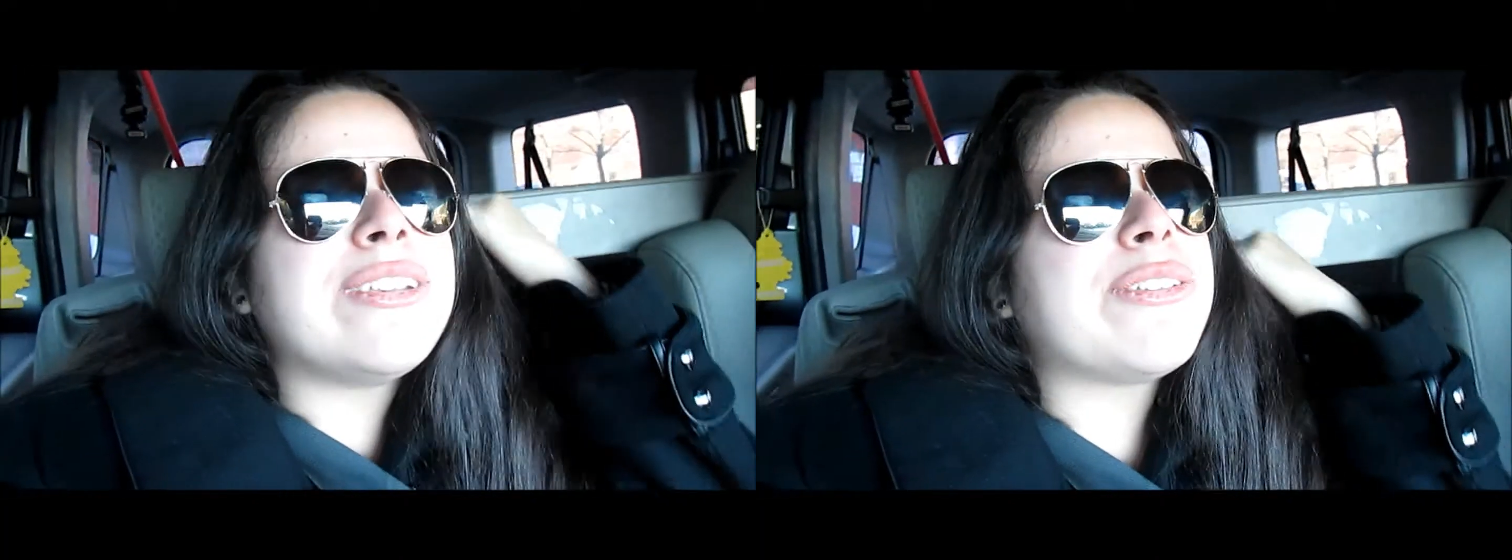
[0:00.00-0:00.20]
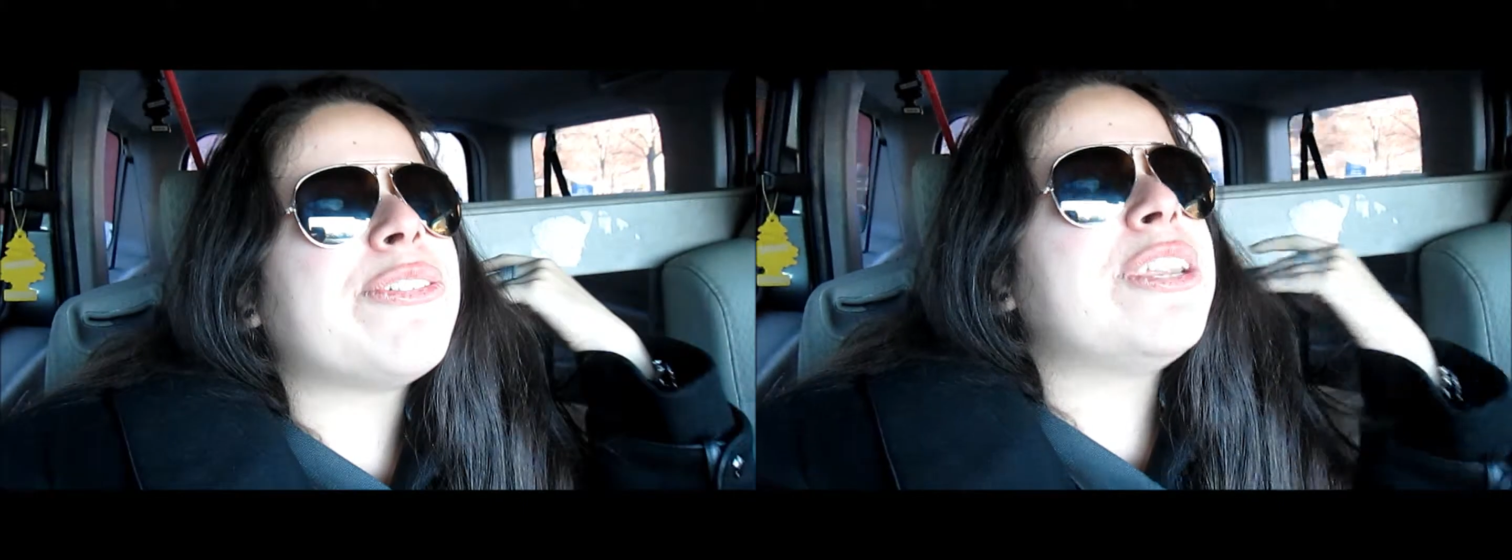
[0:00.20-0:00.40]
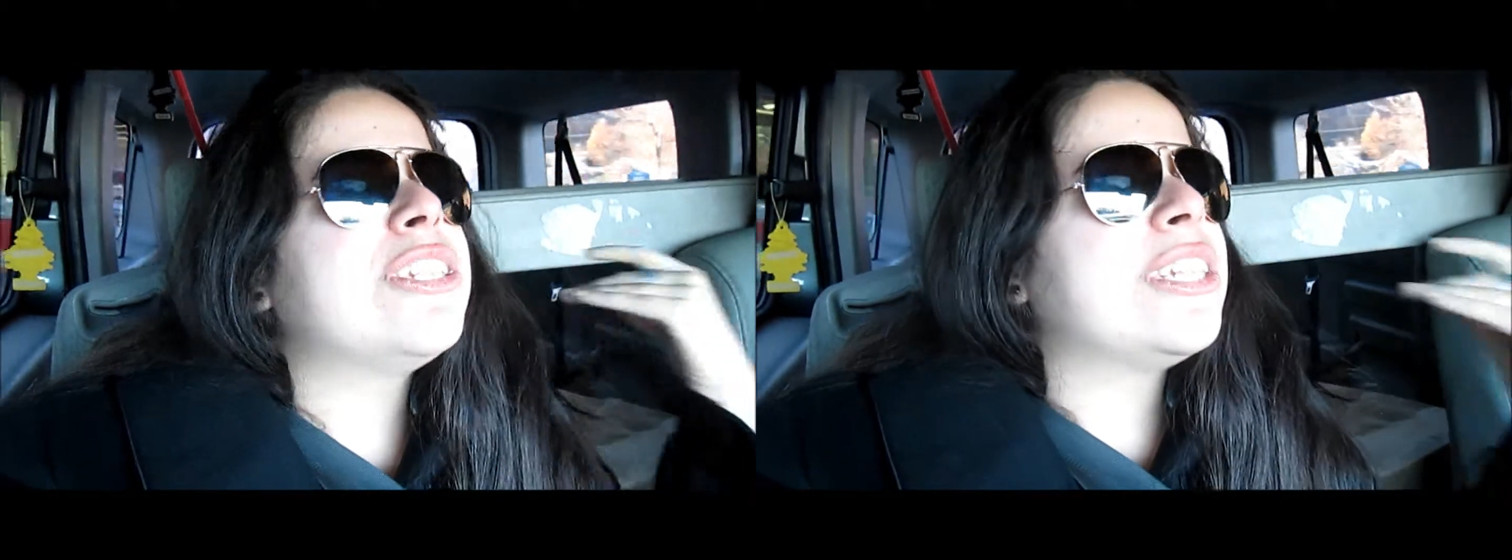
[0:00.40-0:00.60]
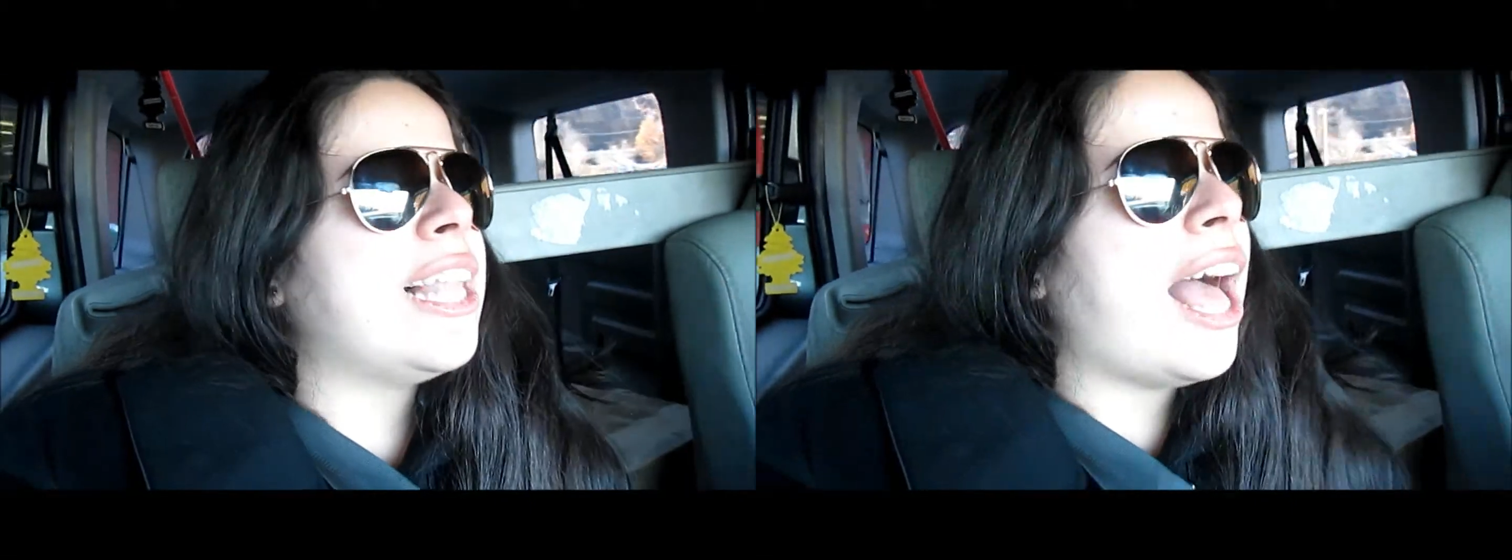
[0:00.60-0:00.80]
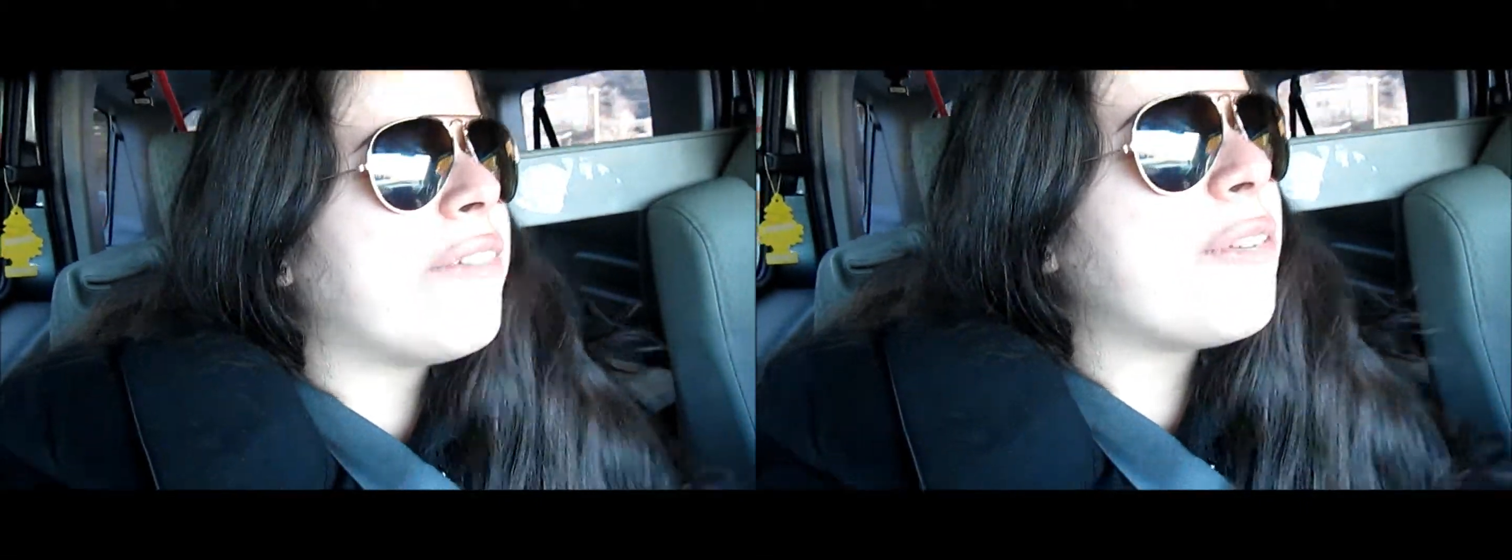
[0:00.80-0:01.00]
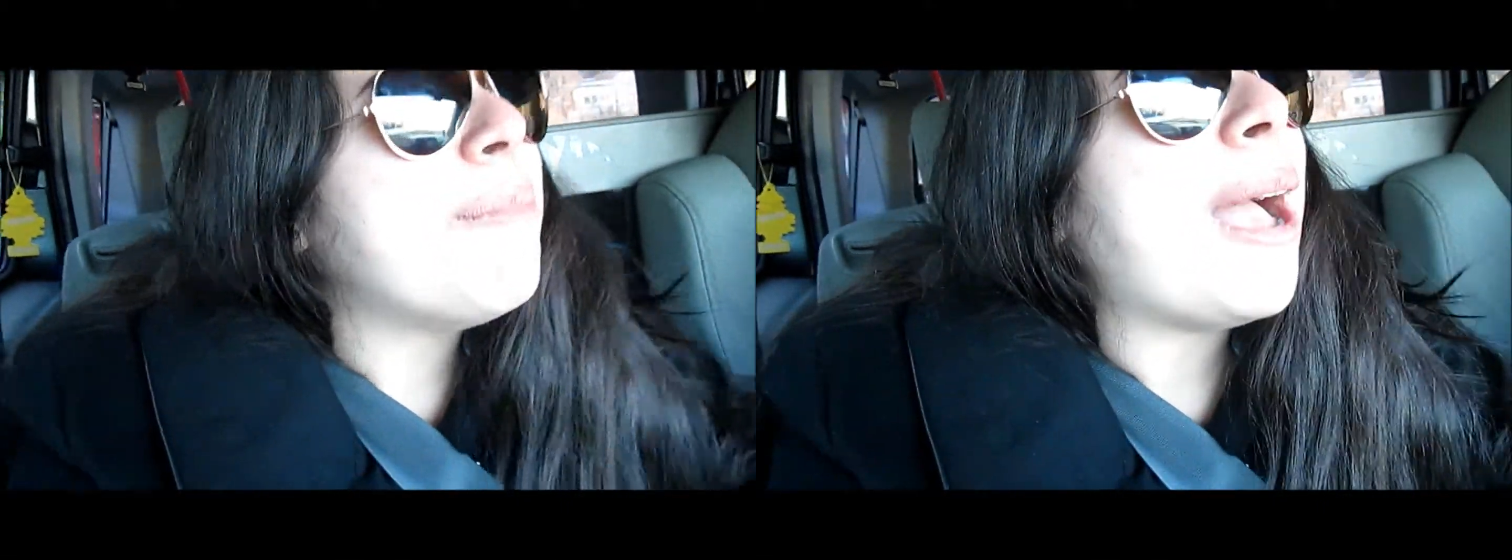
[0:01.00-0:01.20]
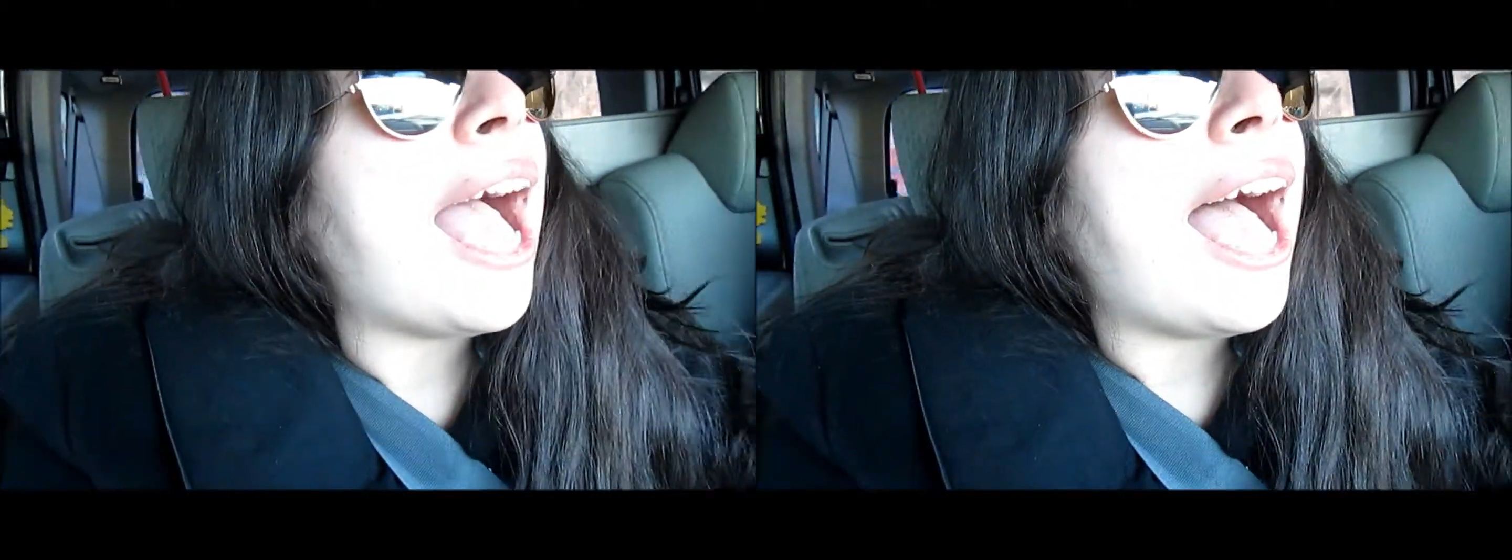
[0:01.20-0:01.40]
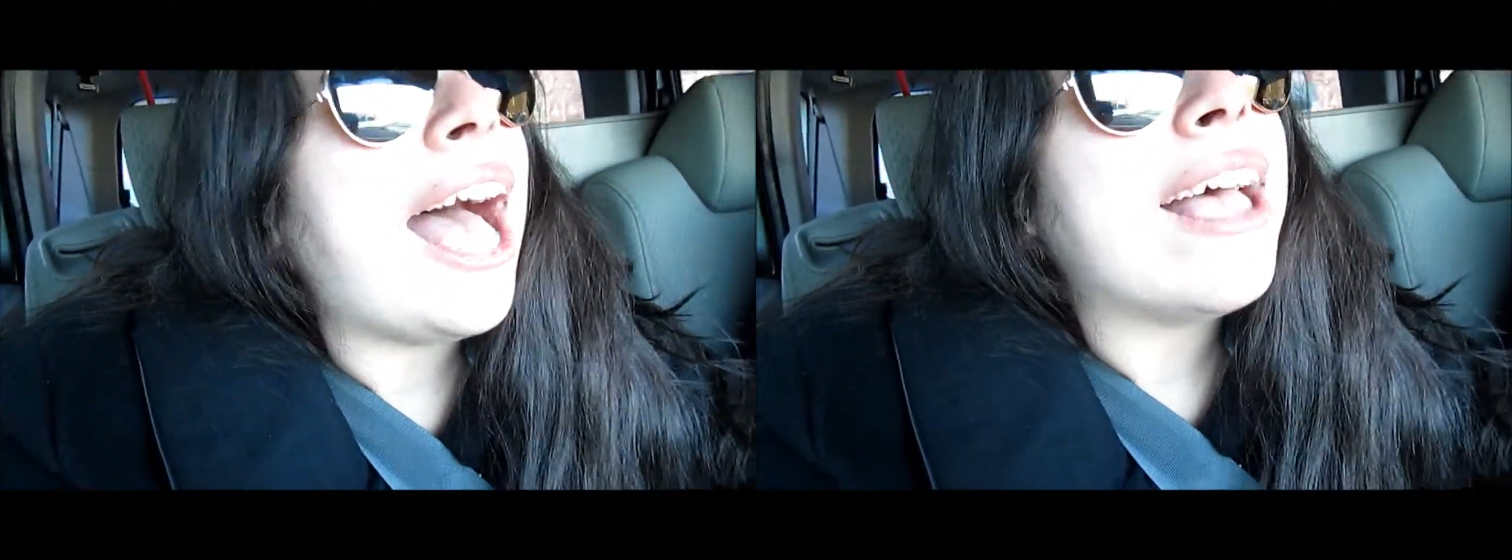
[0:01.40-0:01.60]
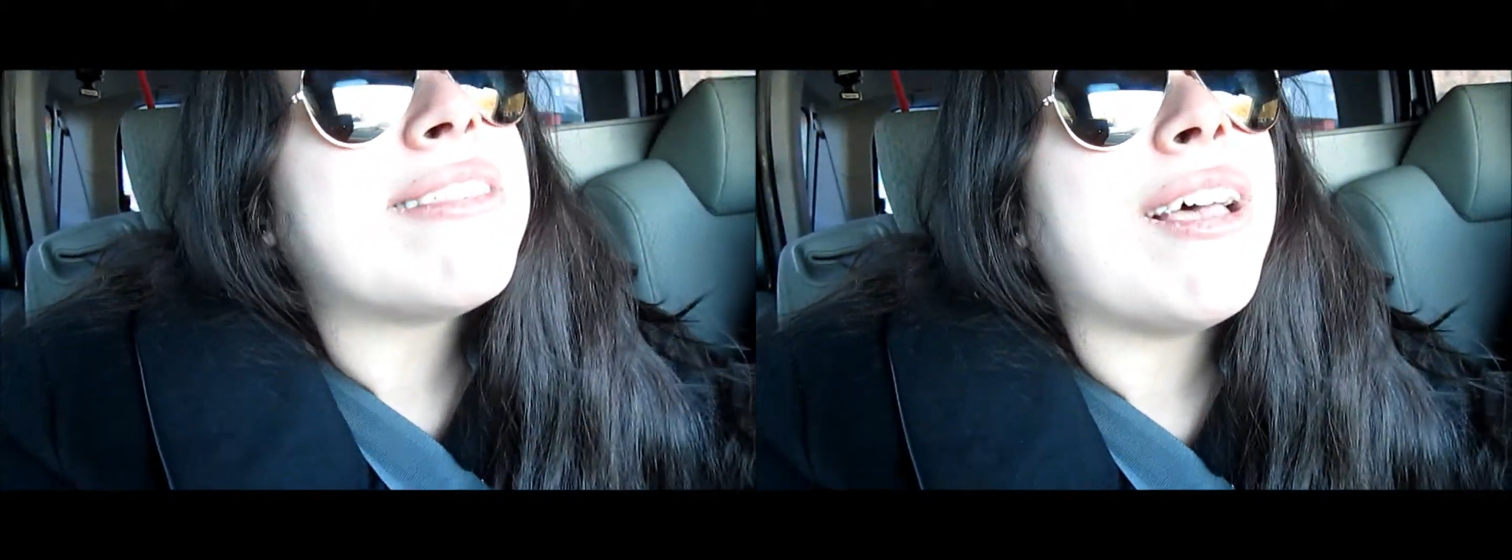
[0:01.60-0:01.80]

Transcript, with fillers: just finished laughing my ass